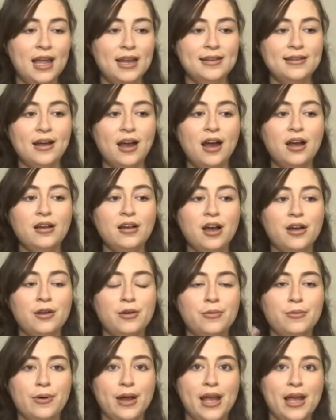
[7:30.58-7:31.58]
not gone
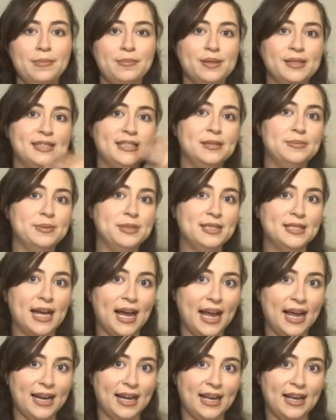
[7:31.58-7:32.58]
away but
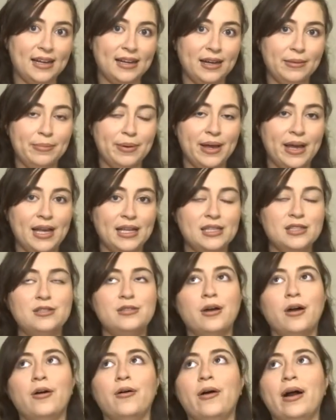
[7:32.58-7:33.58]
subsided a bit.
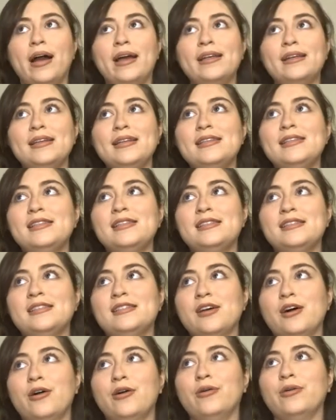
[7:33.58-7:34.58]
So it is
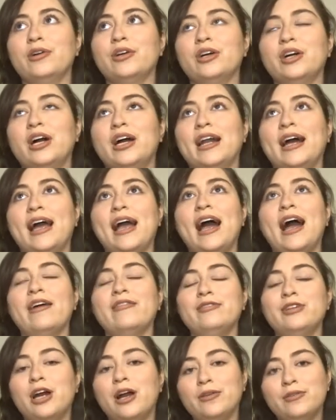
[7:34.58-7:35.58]
so good. I
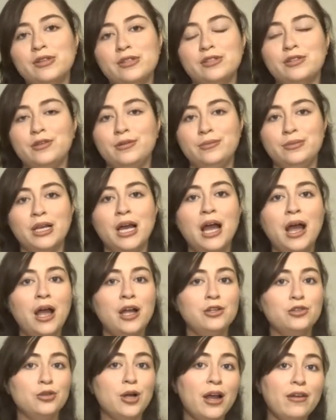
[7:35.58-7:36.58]
have not resumed
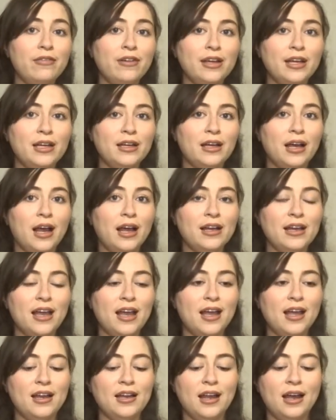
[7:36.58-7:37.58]
driving
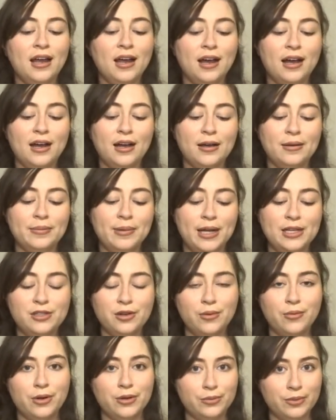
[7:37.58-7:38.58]
again. I
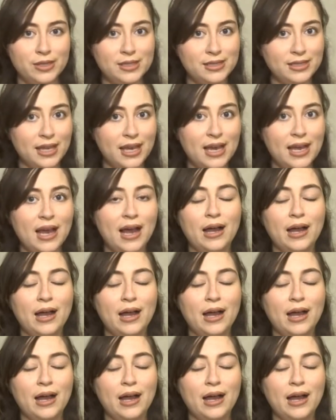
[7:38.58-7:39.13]
don't want to risk it.